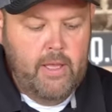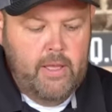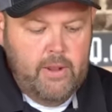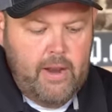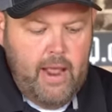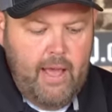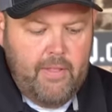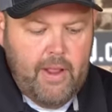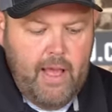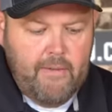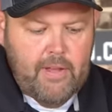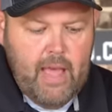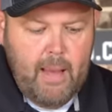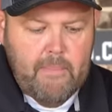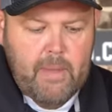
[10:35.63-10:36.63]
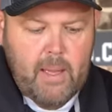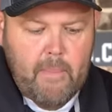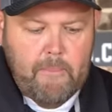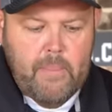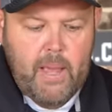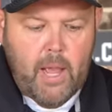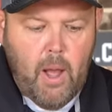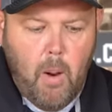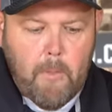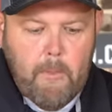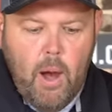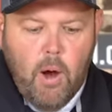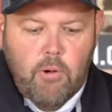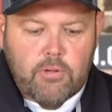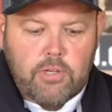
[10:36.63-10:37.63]
Now that I've got me a big old
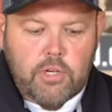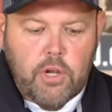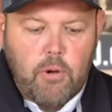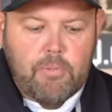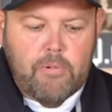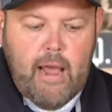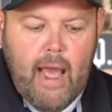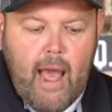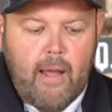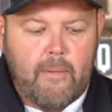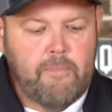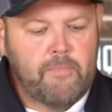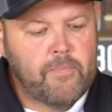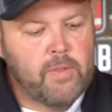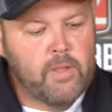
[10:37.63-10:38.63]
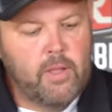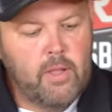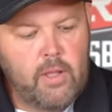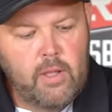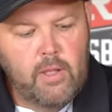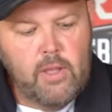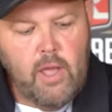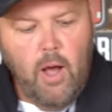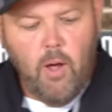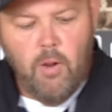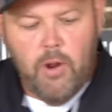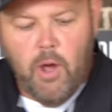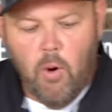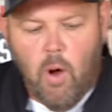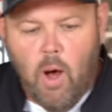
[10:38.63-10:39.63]
bowl scooped out, y'all
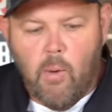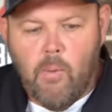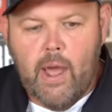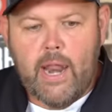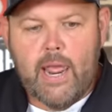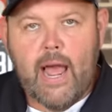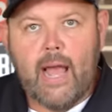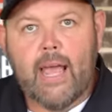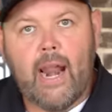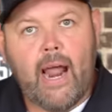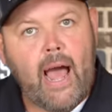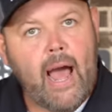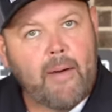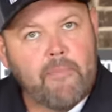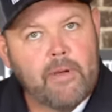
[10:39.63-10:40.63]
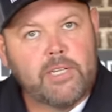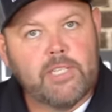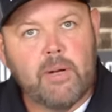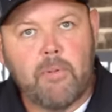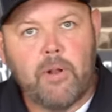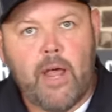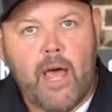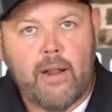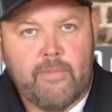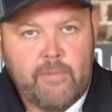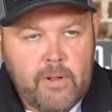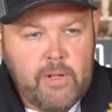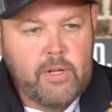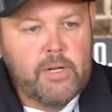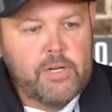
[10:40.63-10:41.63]
know already I gotta have me some of that
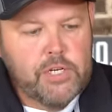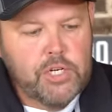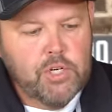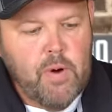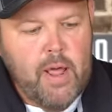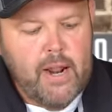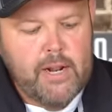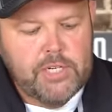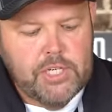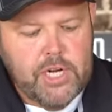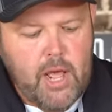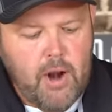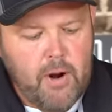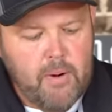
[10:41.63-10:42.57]
shredded cheddar